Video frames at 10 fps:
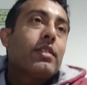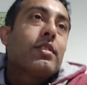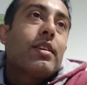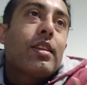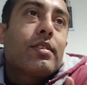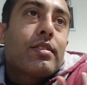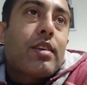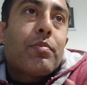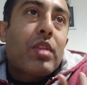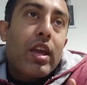There's
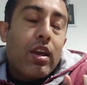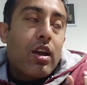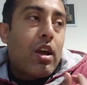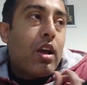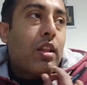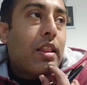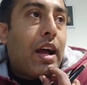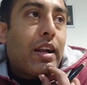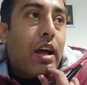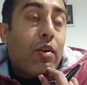something
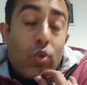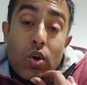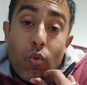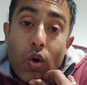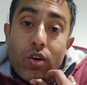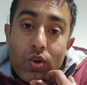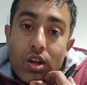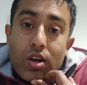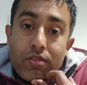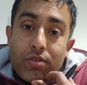that I would want to
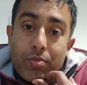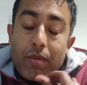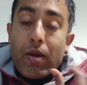learn from them.